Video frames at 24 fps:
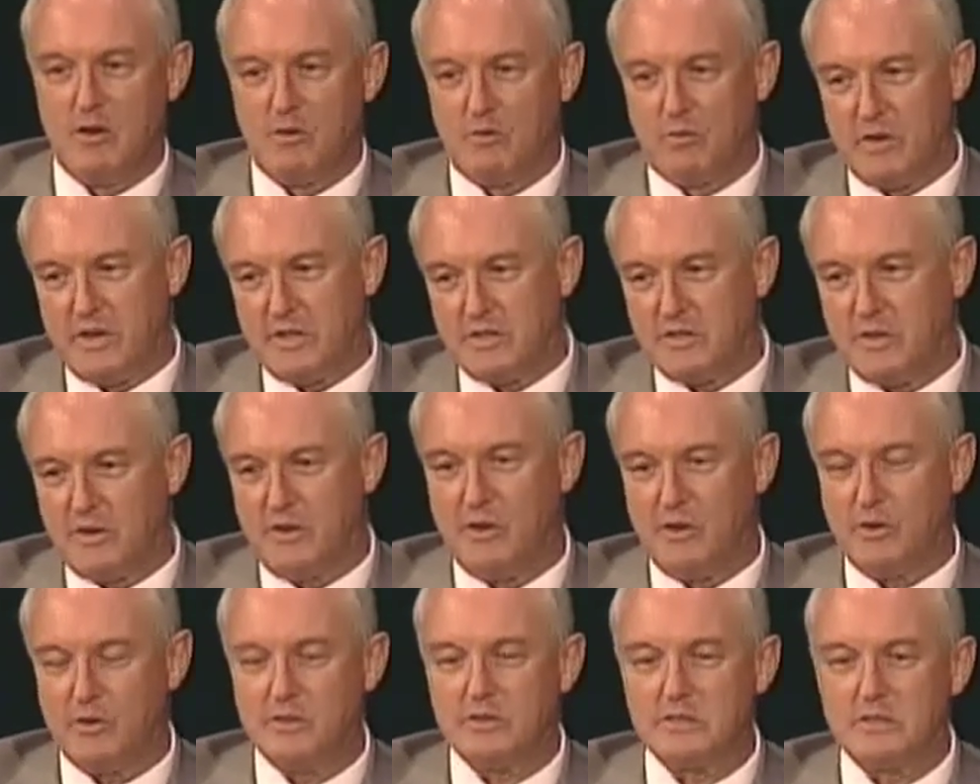recent
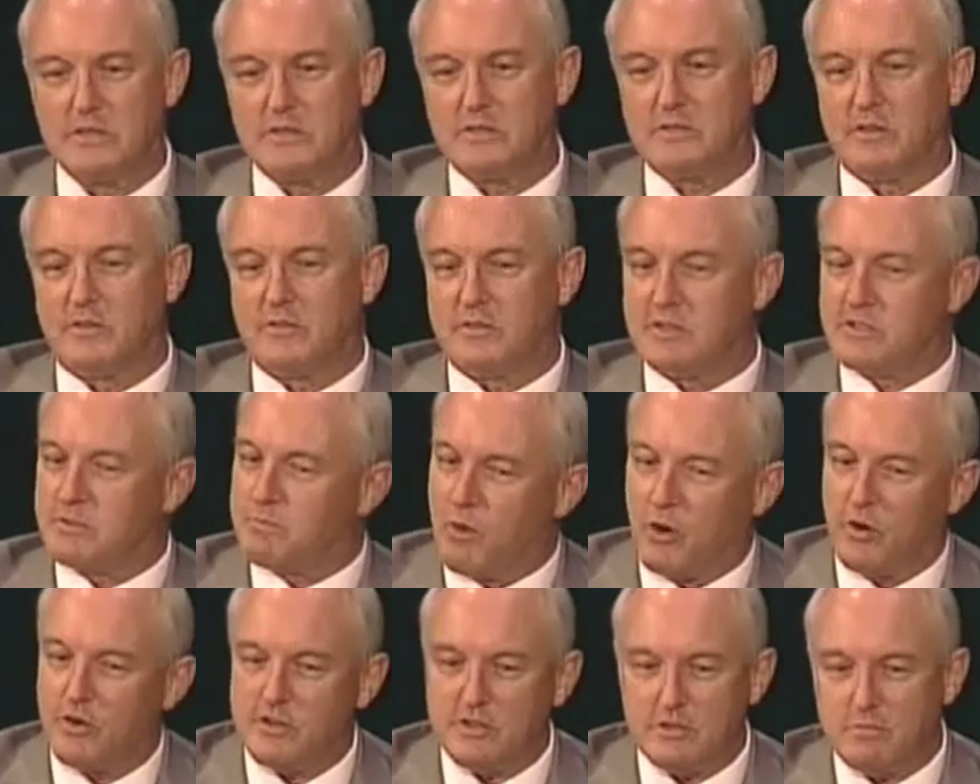years is that the
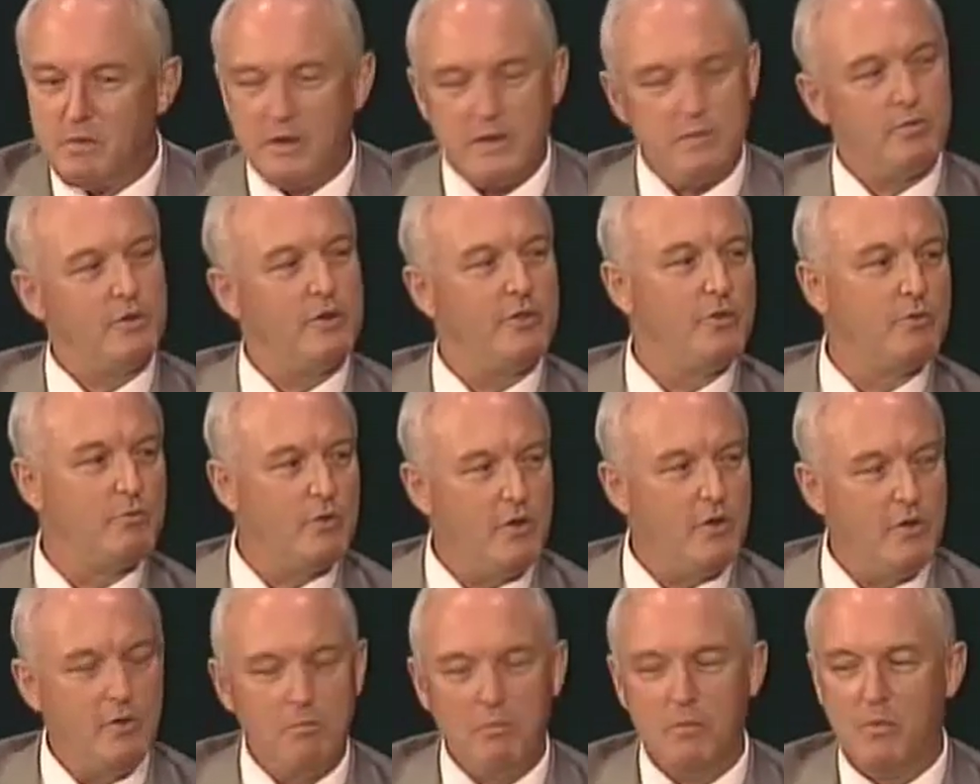smartest people in the
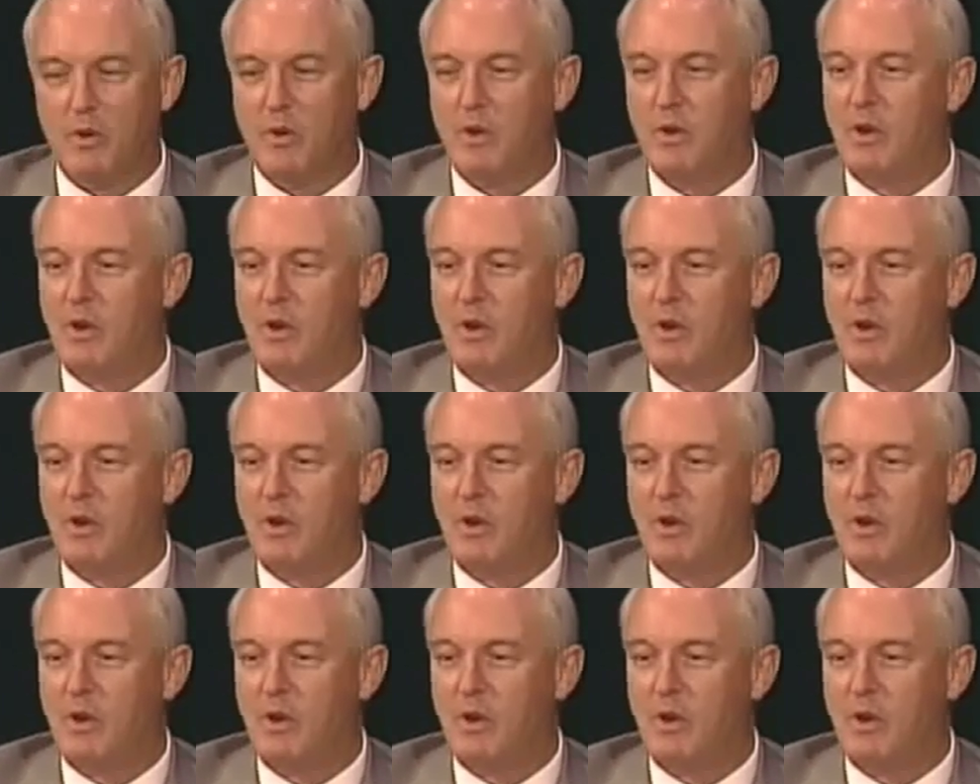room